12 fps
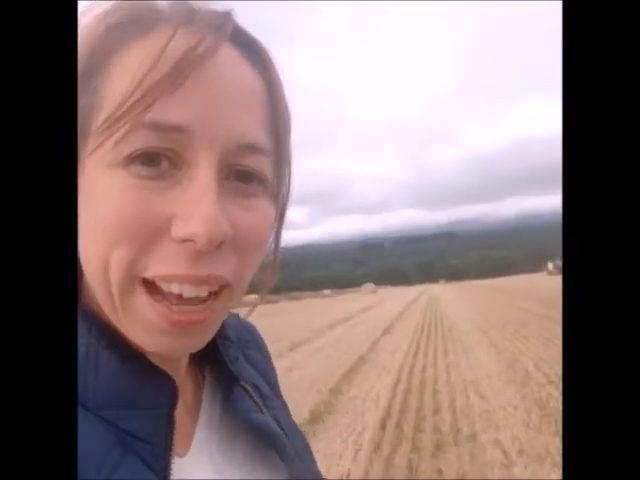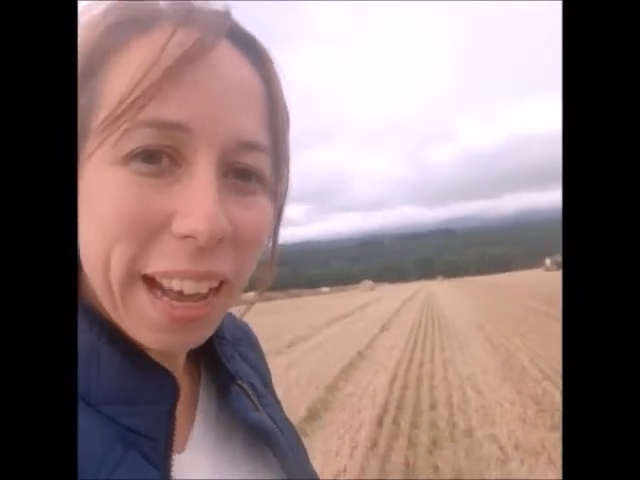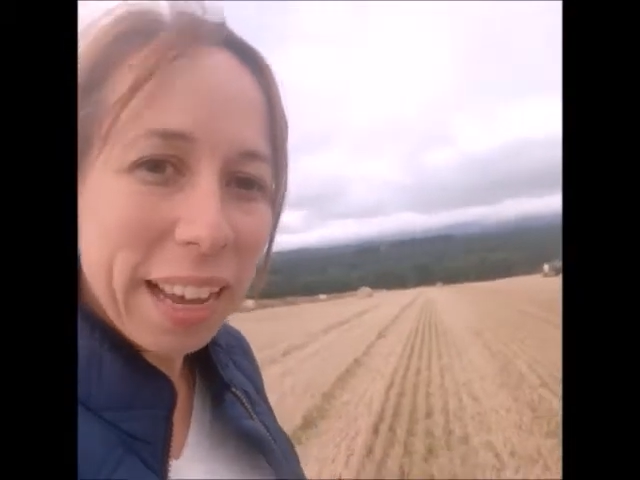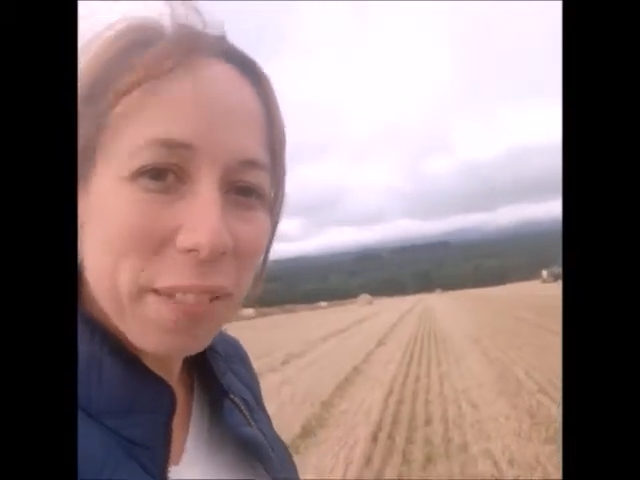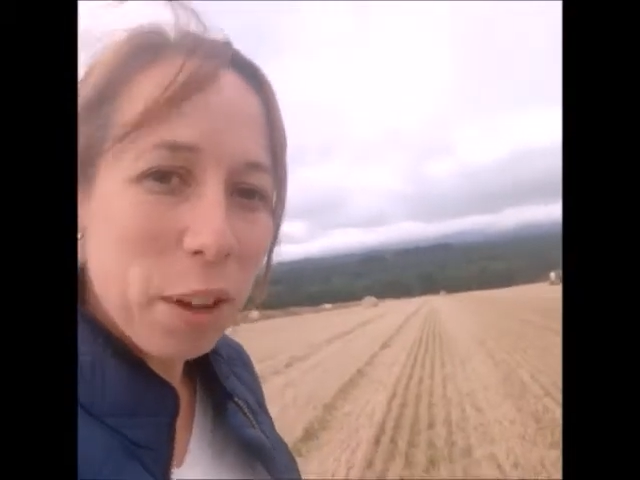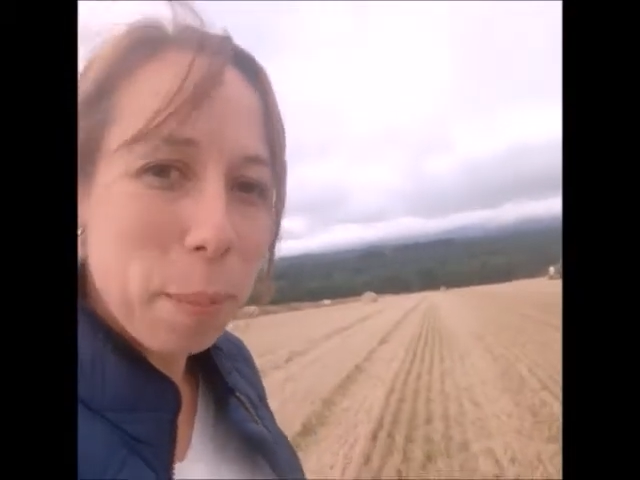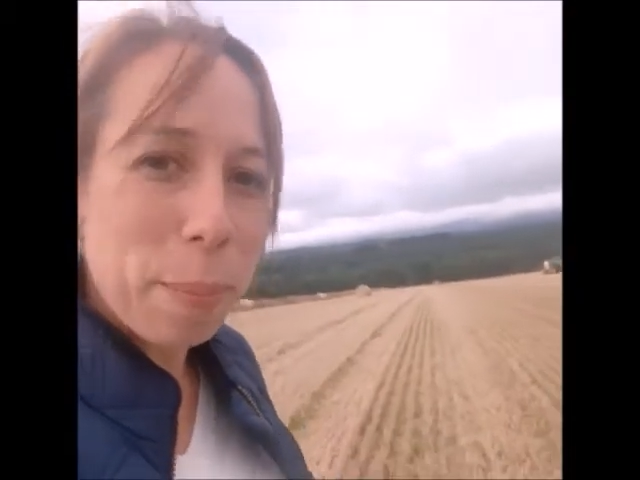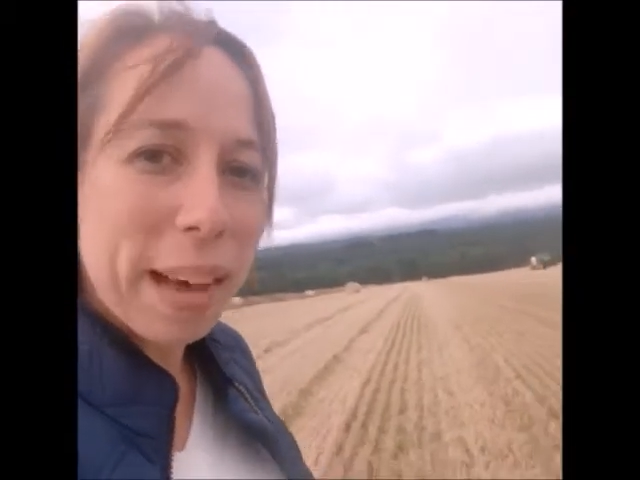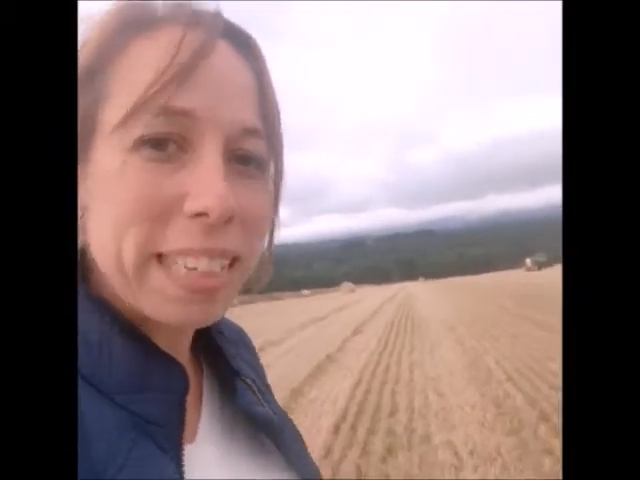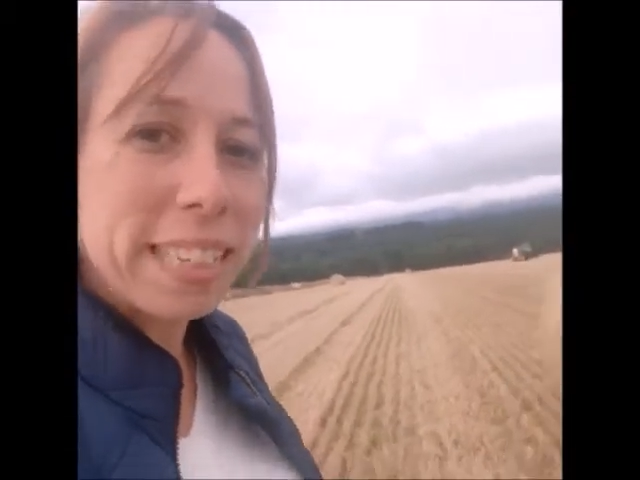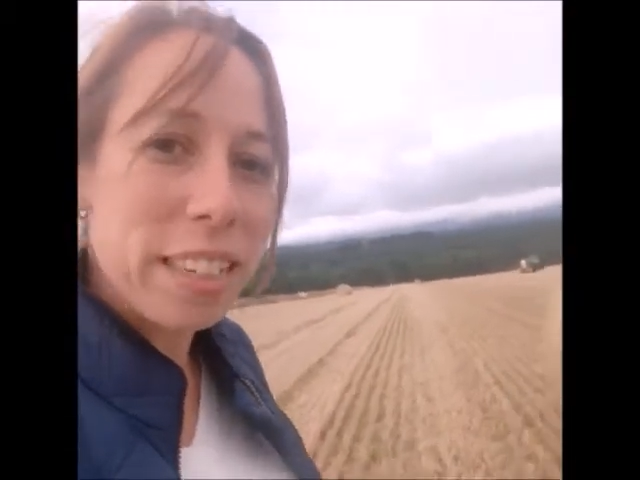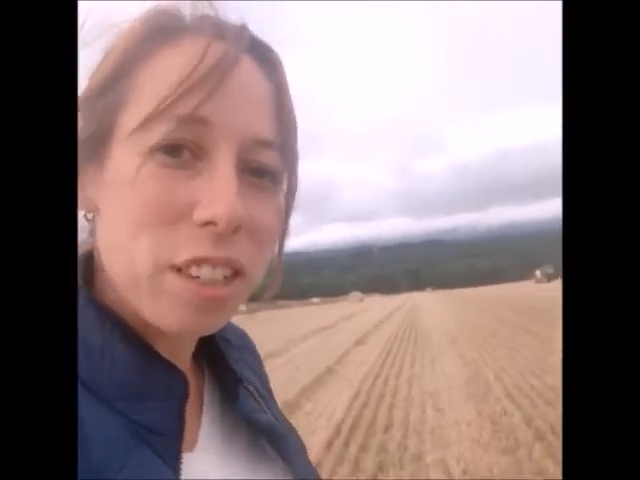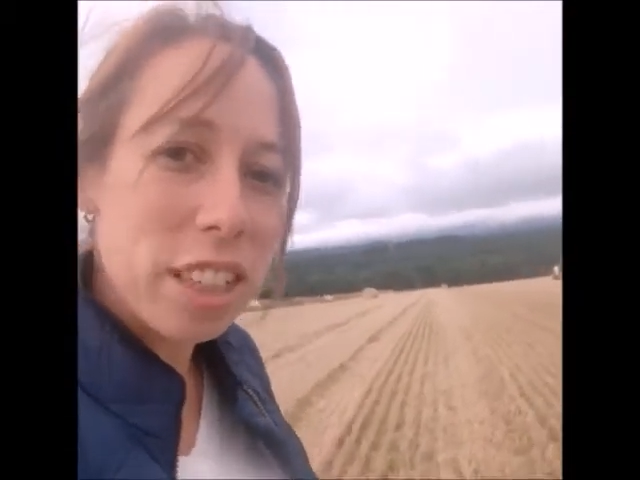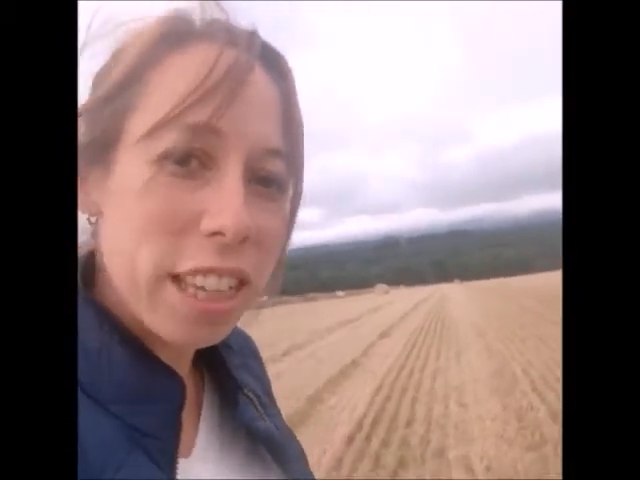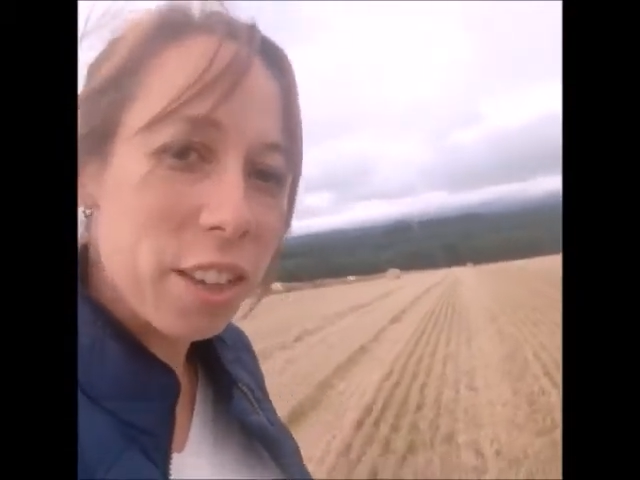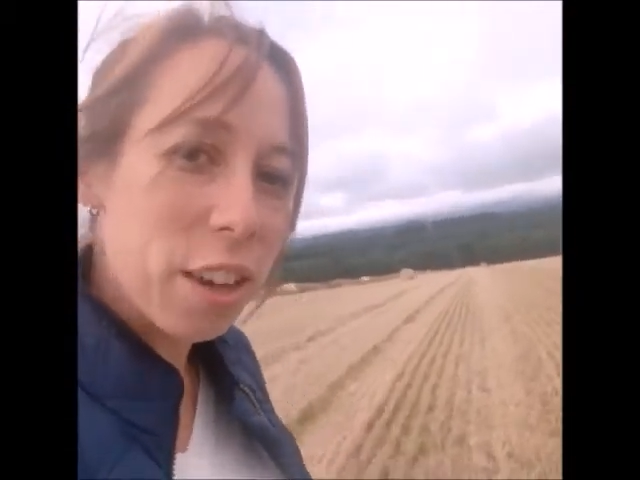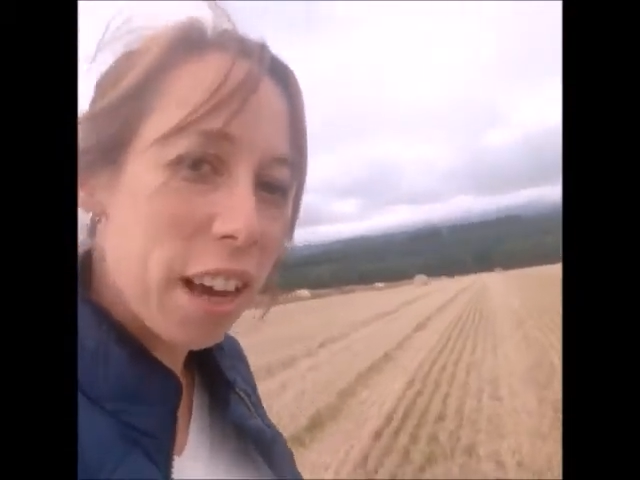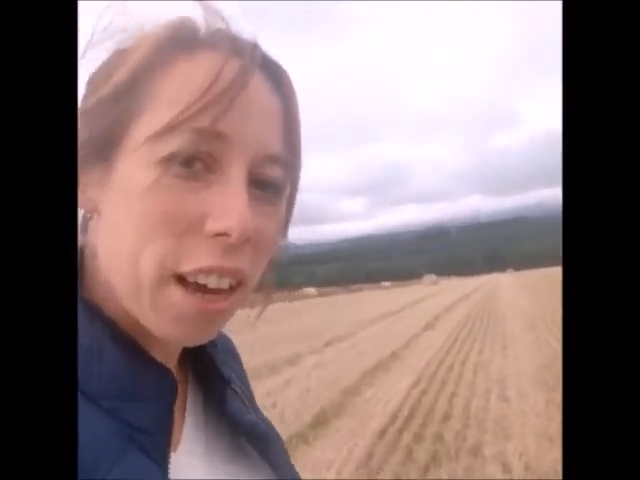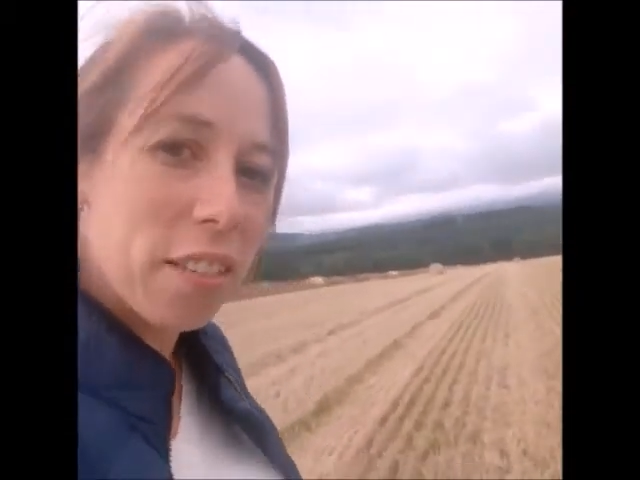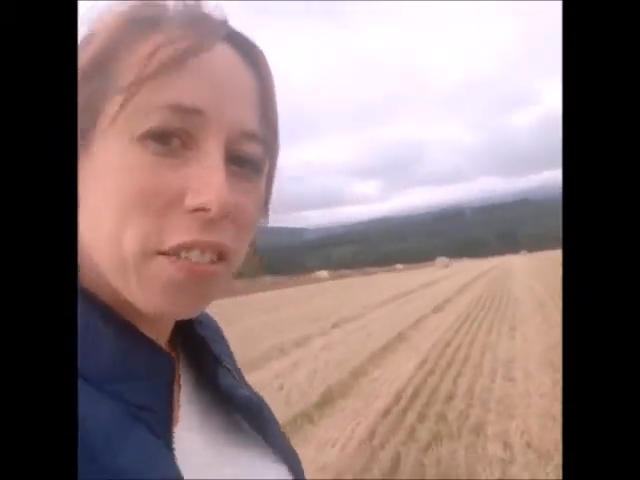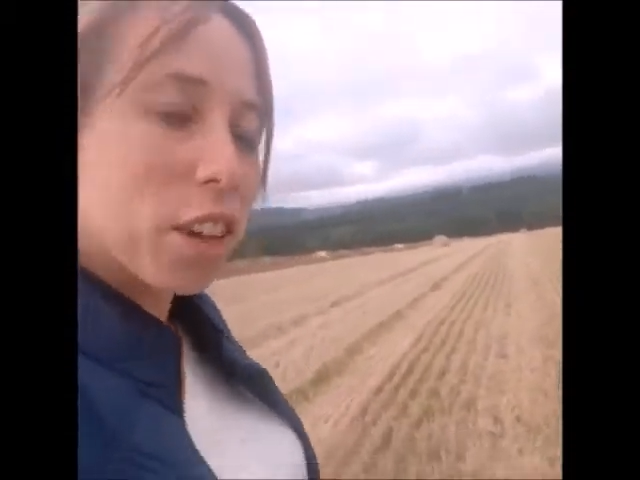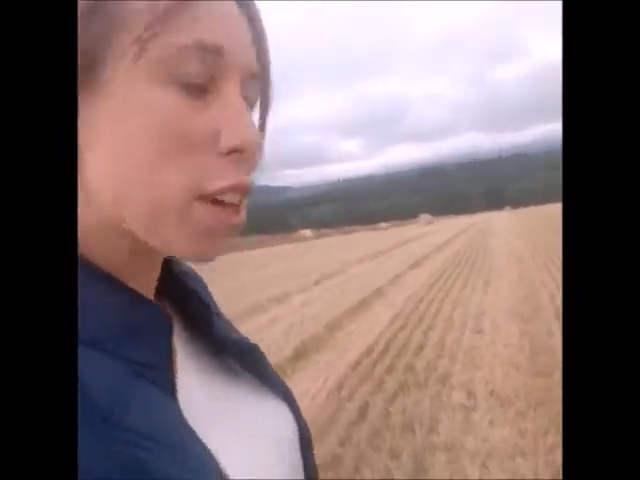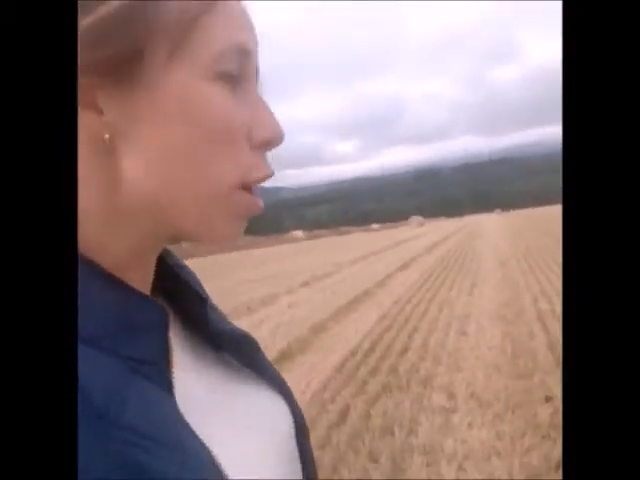I have come back down to let you have a